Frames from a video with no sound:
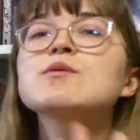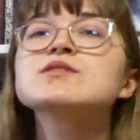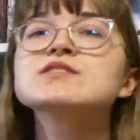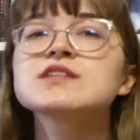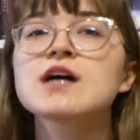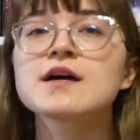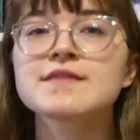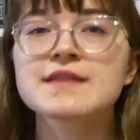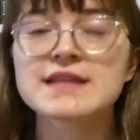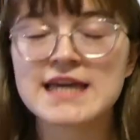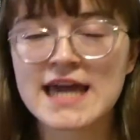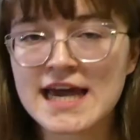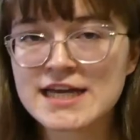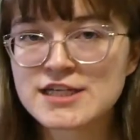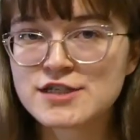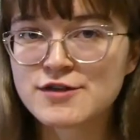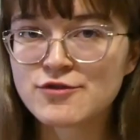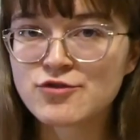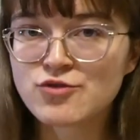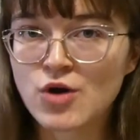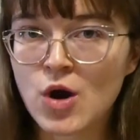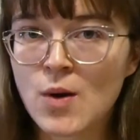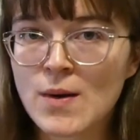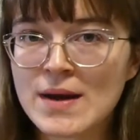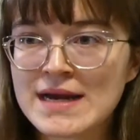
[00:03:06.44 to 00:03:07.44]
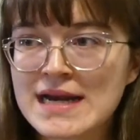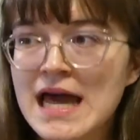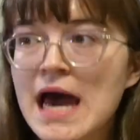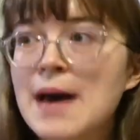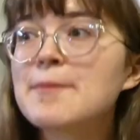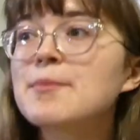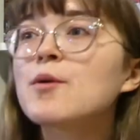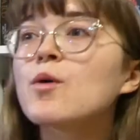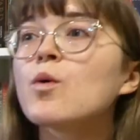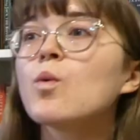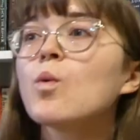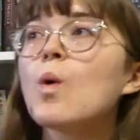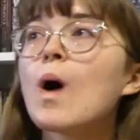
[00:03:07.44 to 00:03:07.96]
on the edge of throwing
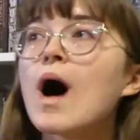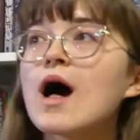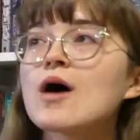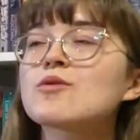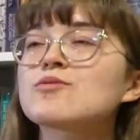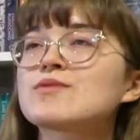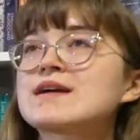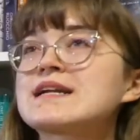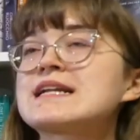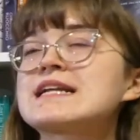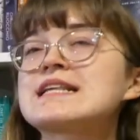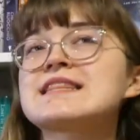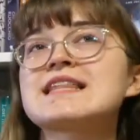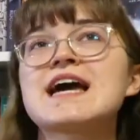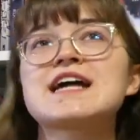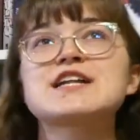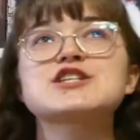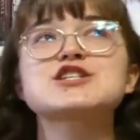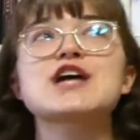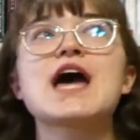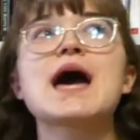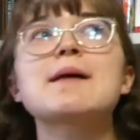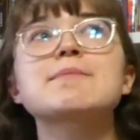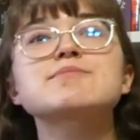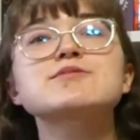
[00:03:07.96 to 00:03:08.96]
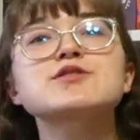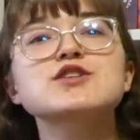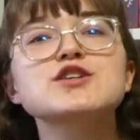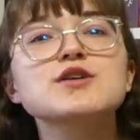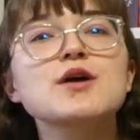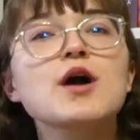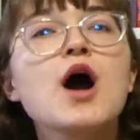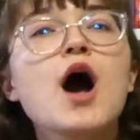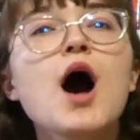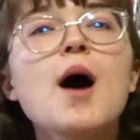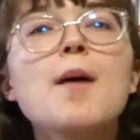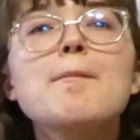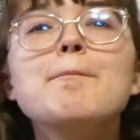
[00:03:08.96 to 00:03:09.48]
up while reading that
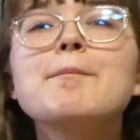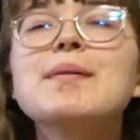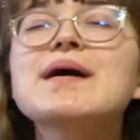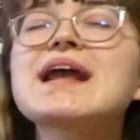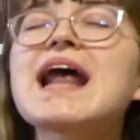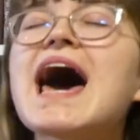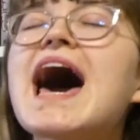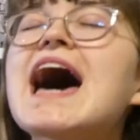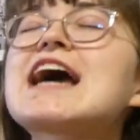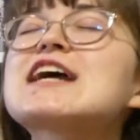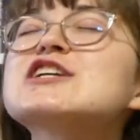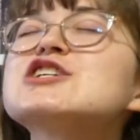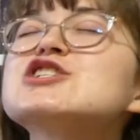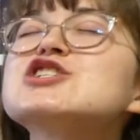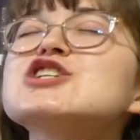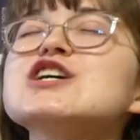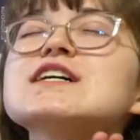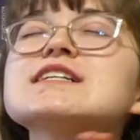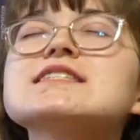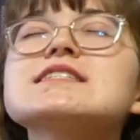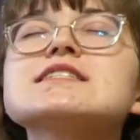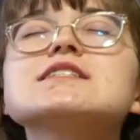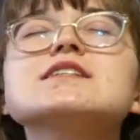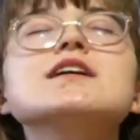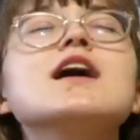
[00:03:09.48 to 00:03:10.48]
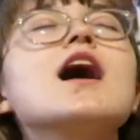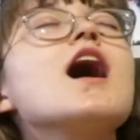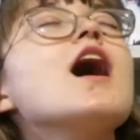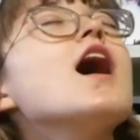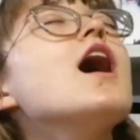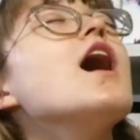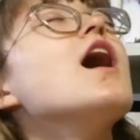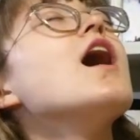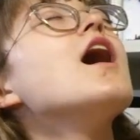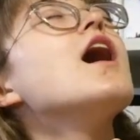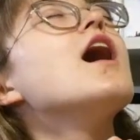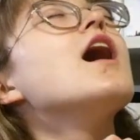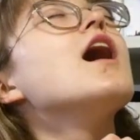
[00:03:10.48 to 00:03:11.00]
chapter, but I just,
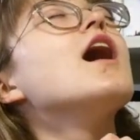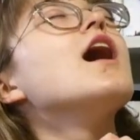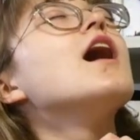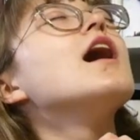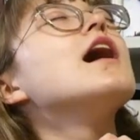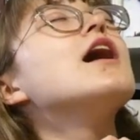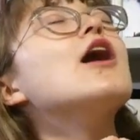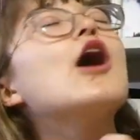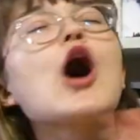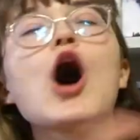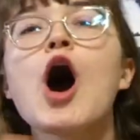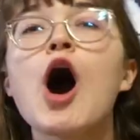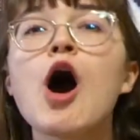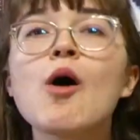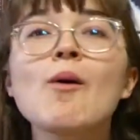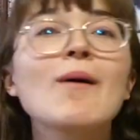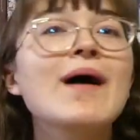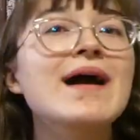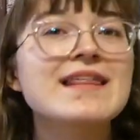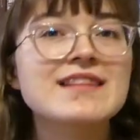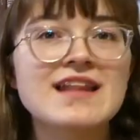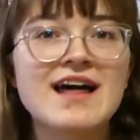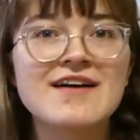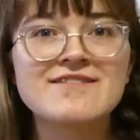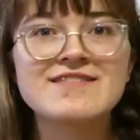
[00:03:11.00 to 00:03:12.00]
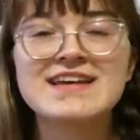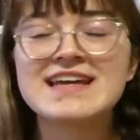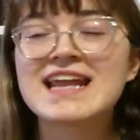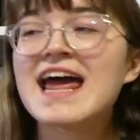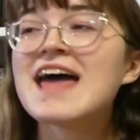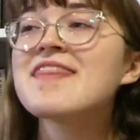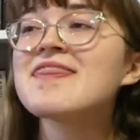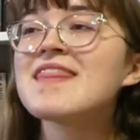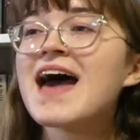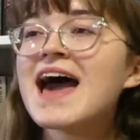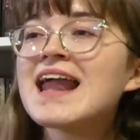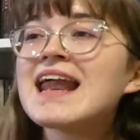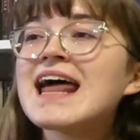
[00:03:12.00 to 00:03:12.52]
oh, I love it.
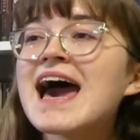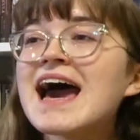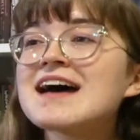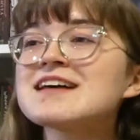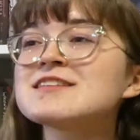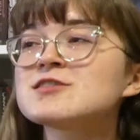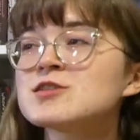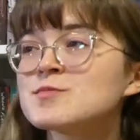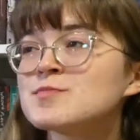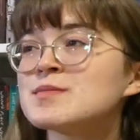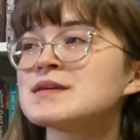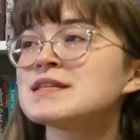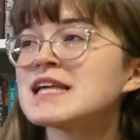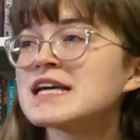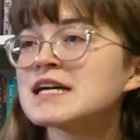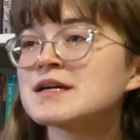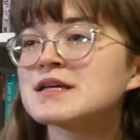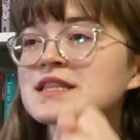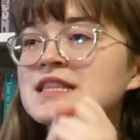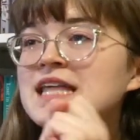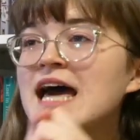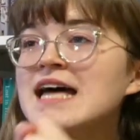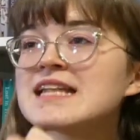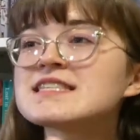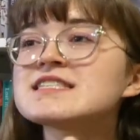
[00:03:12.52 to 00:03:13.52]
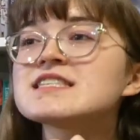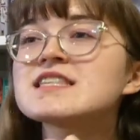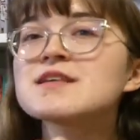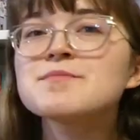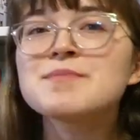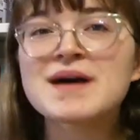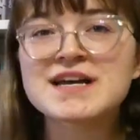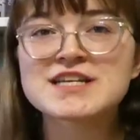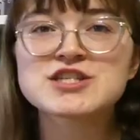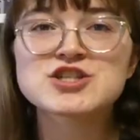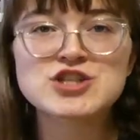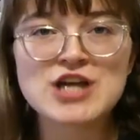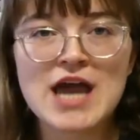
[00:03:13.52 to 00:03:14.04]
And that has to be, like, that's the
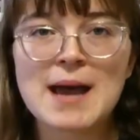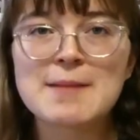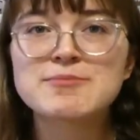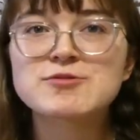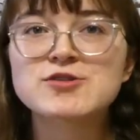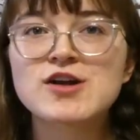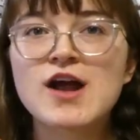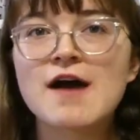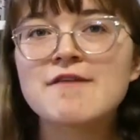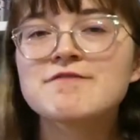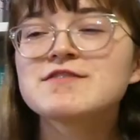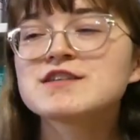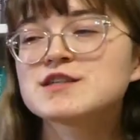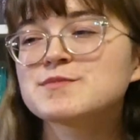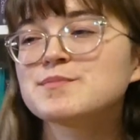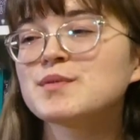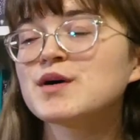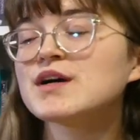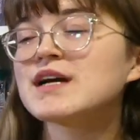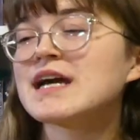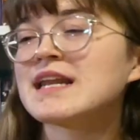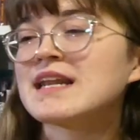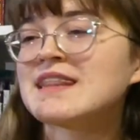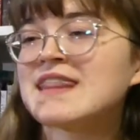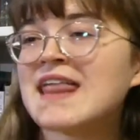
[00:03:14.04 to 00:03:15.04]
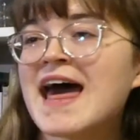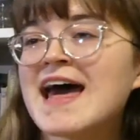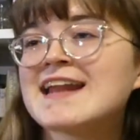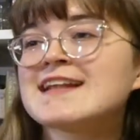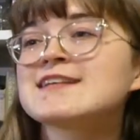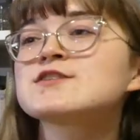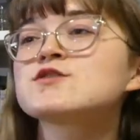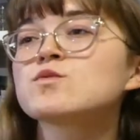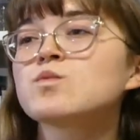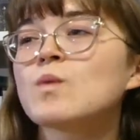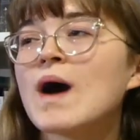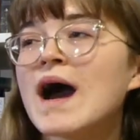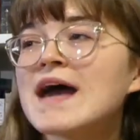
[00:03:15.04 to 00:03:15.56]
best chapter of this book, and that
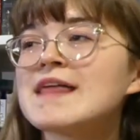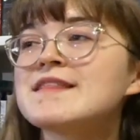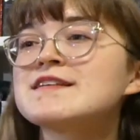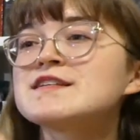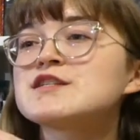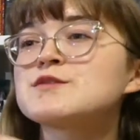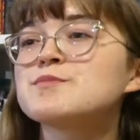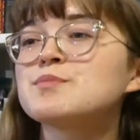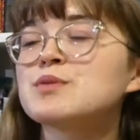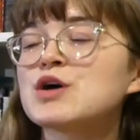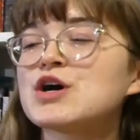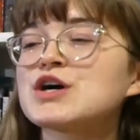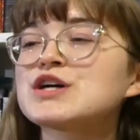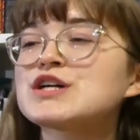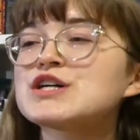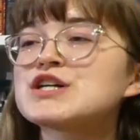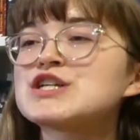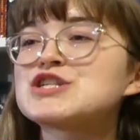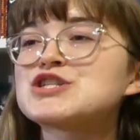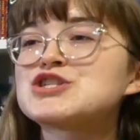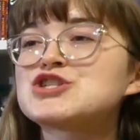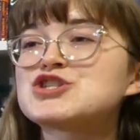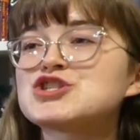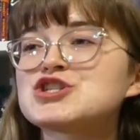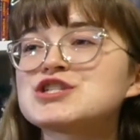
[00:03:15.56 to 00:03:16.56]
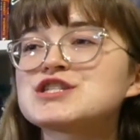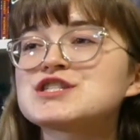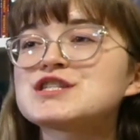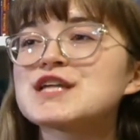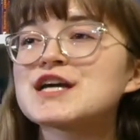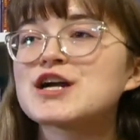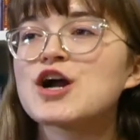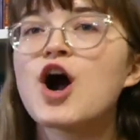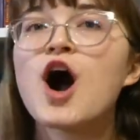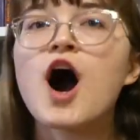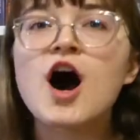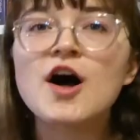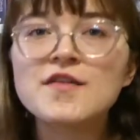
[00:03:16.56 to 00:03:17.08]
is why this book is just,
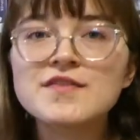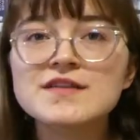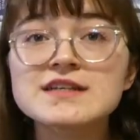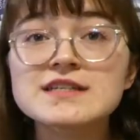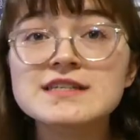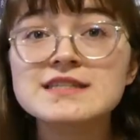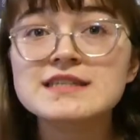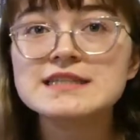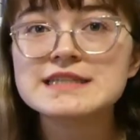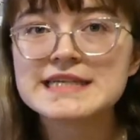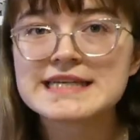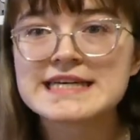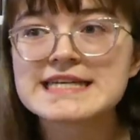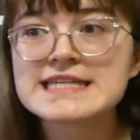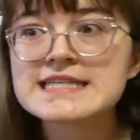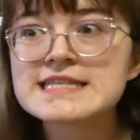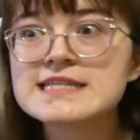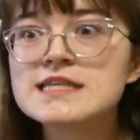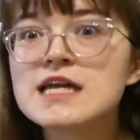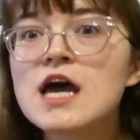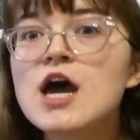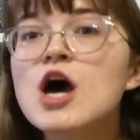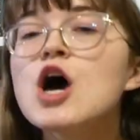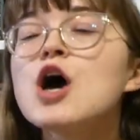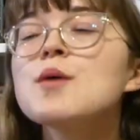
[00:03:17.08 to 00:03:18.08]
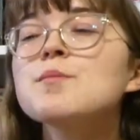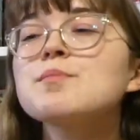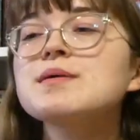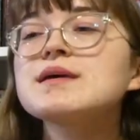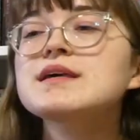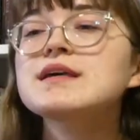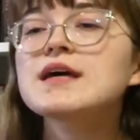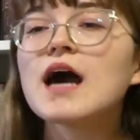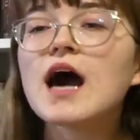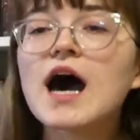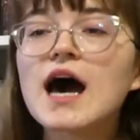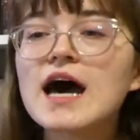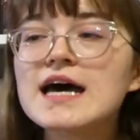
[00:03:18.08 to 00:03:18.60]
like, on this list,
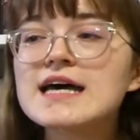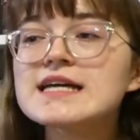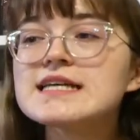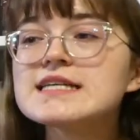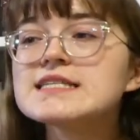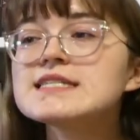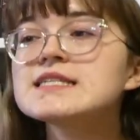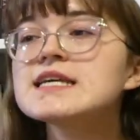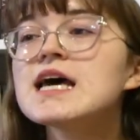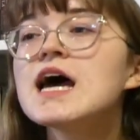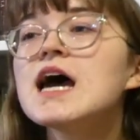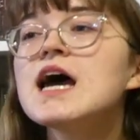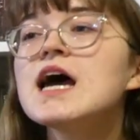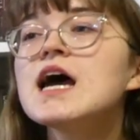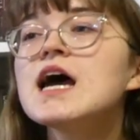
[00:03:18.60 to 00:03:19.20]
because